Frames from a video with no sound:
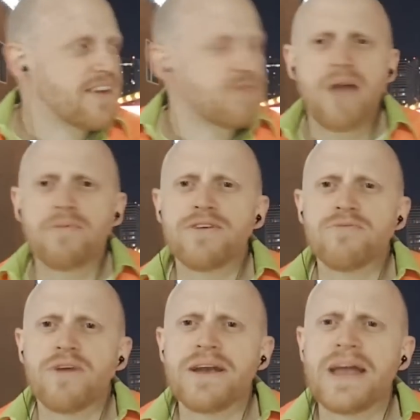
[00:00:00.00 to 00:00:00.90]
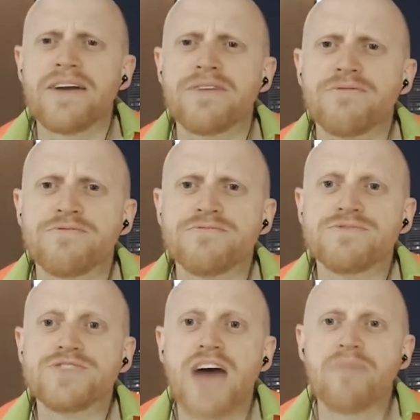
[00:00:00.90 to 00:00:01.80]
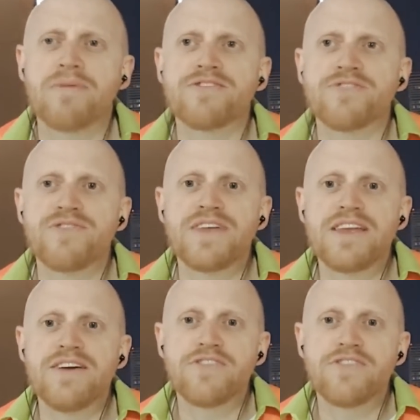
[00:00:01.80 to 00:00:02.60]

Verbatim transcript: Rob, are you running out of topics for videos?